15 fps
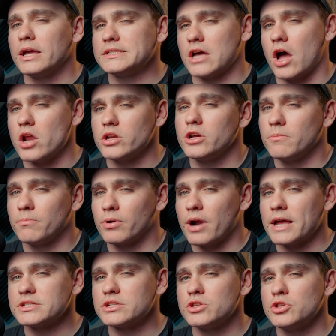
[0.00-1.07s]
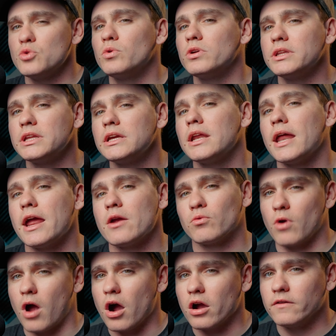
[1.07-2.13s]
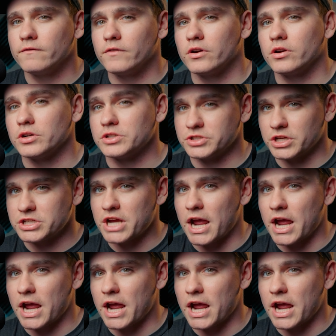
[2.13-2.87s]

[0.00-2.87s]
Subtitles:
is uncompressed, you will need a RAW converter such